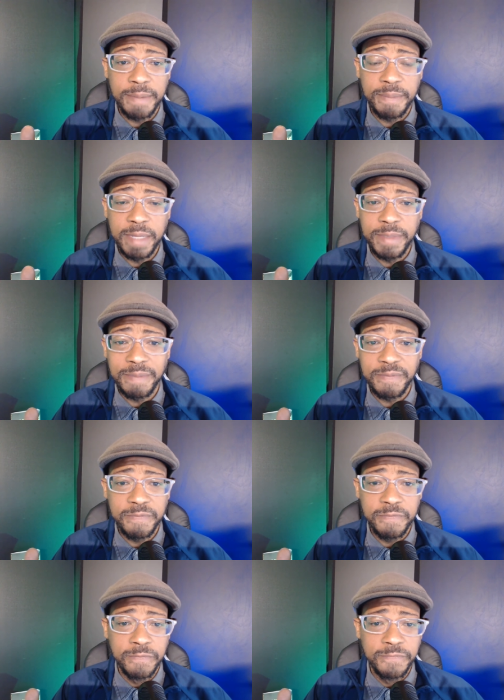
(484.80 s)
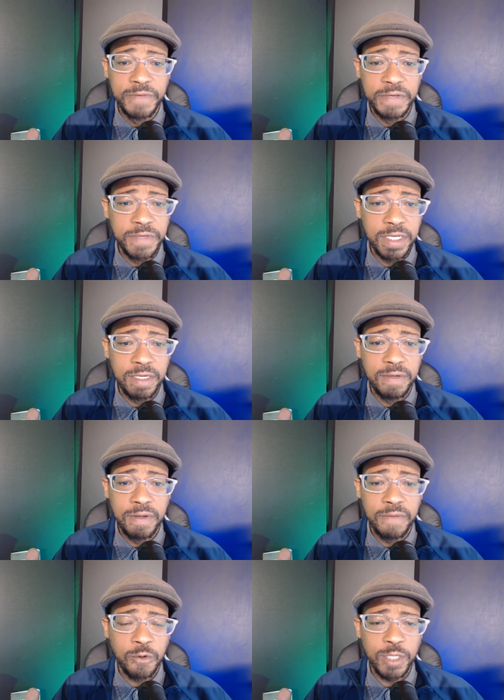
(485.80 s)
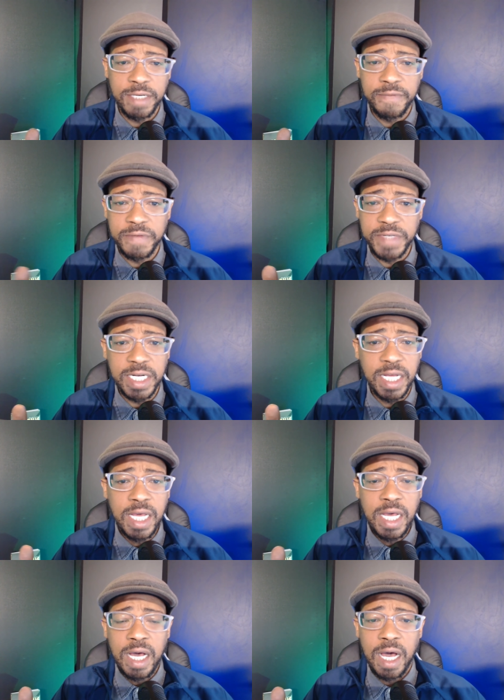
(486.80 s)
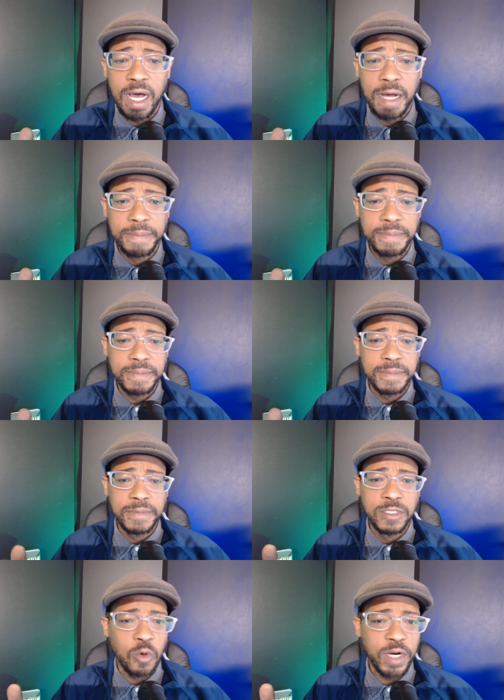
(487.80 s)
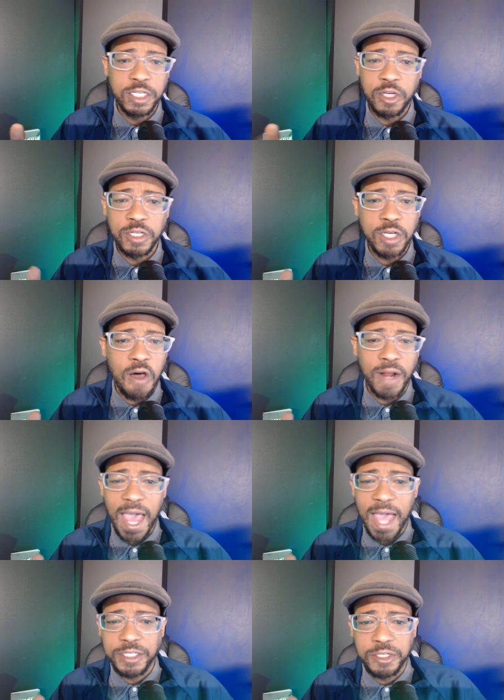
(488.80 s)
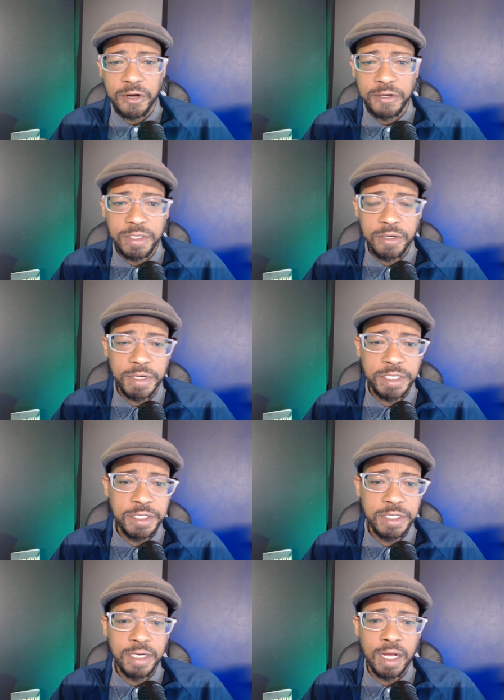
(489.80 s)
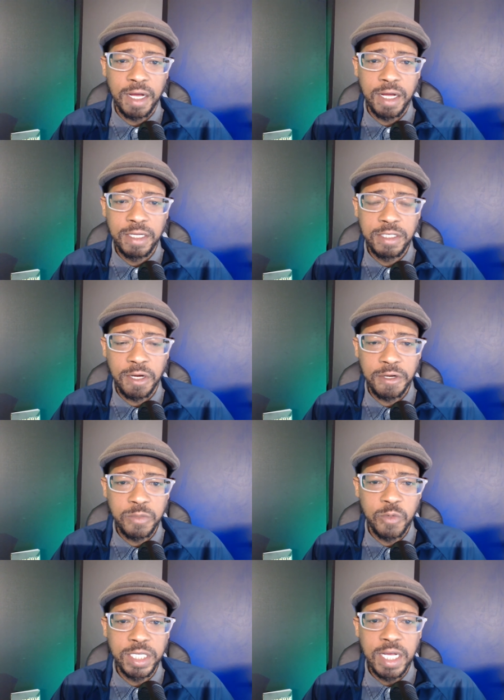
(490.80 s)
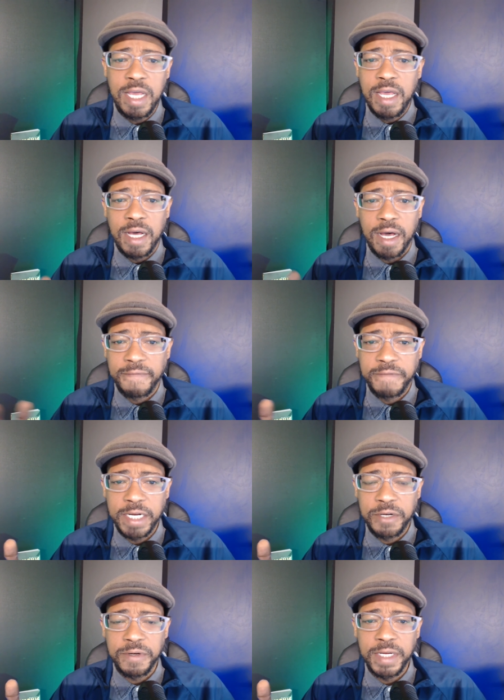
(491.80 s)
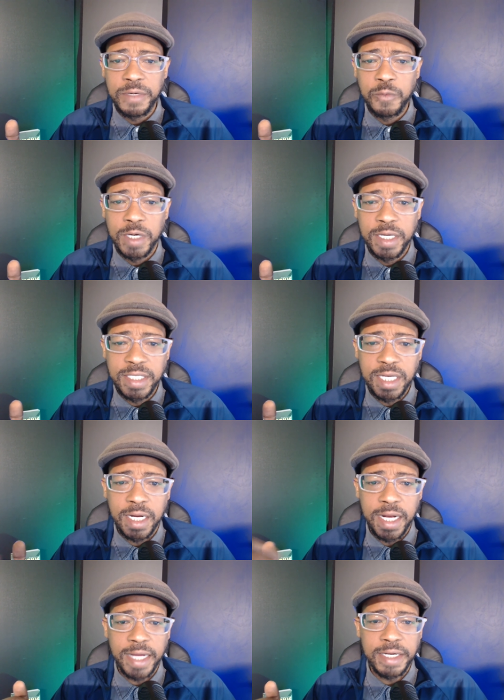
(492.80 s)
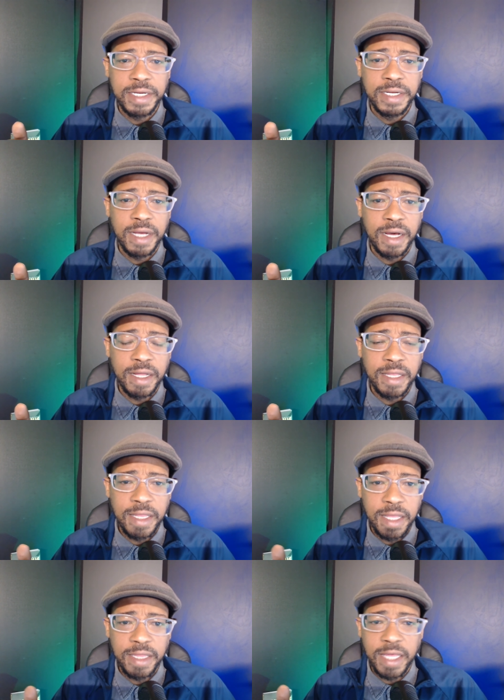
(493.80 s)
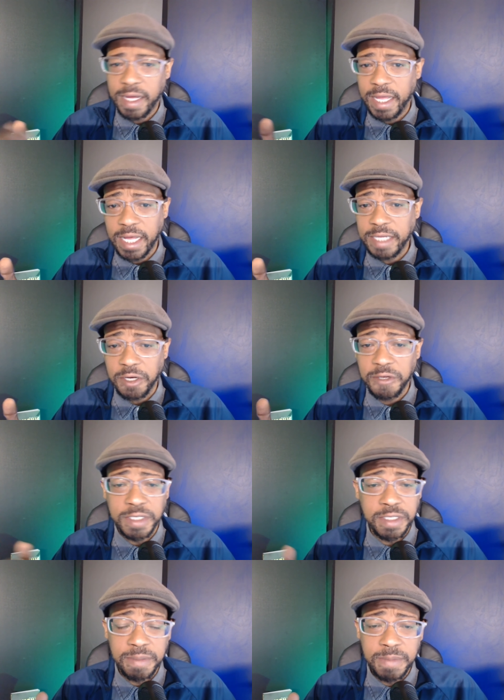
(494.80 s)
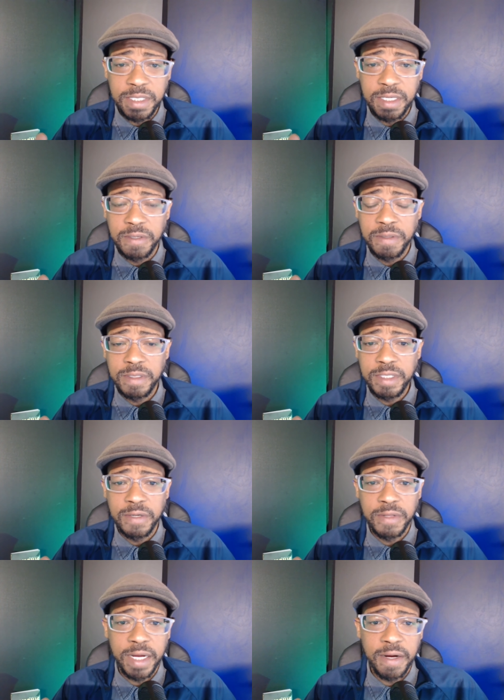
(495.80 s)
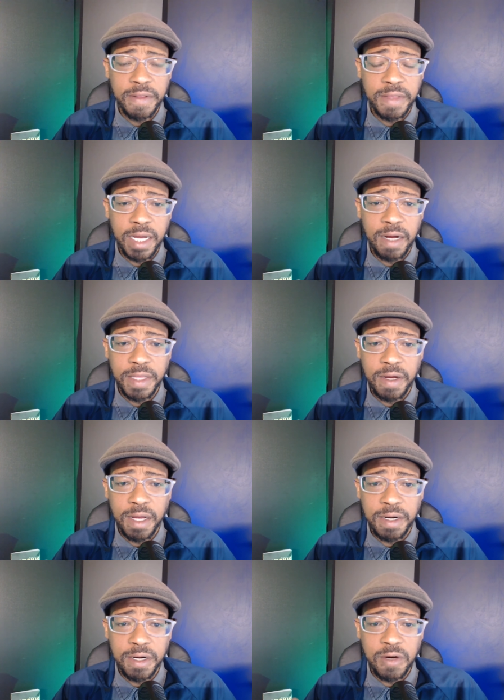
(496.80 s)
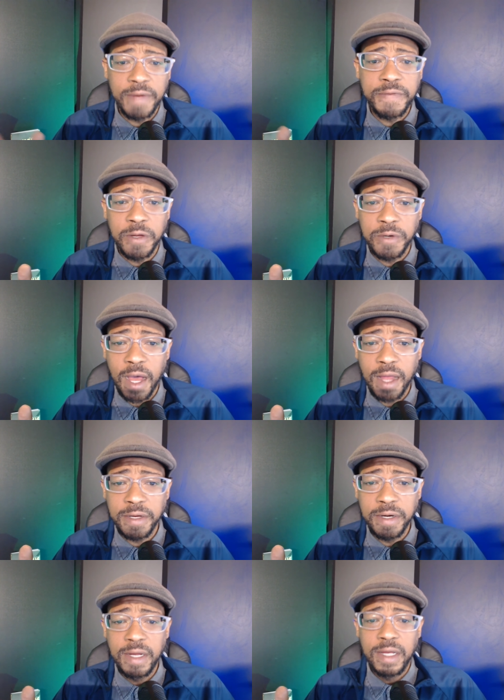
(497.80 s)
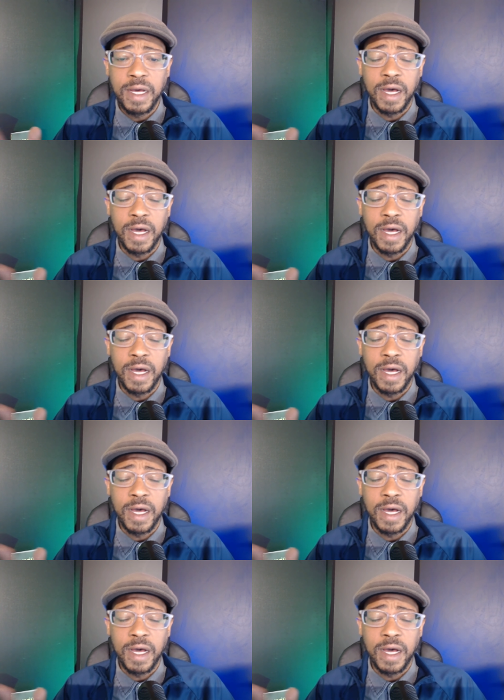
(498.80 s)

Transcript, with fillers: time, maybe I'm 15, 14, 15, um, joined a church called Acts Church Christian uh, Church, which uh, victory was connected. Uh, they, they, and that church is still still there. They're they're under Creflo Dollar.